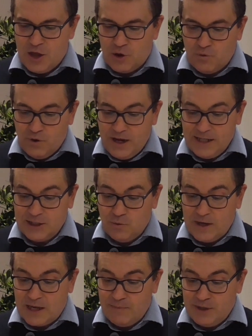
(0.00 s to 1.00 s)
The reason
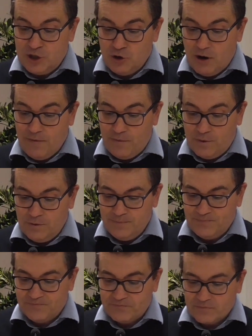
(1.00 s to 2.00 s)
we can be joyful
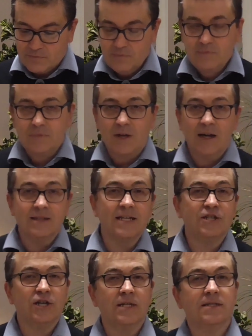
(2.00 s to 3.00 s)
is
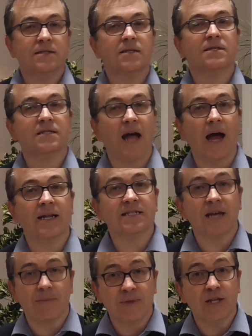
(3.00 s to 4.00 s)
that Jesus is starting
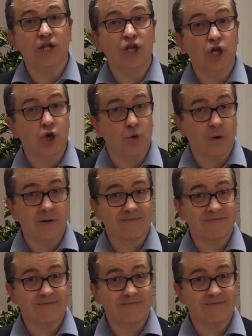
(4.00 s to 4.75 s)
something new.